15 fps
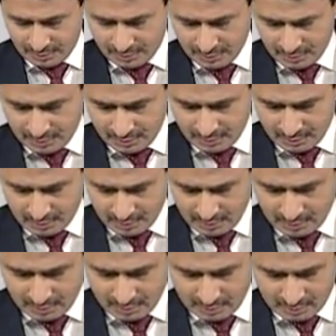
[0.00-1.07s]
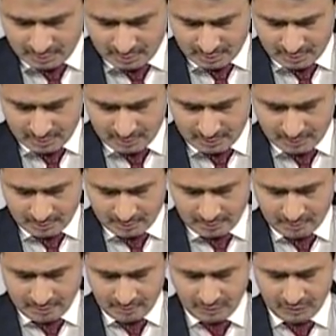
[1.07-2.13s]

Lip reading: No one is speaking in this clip.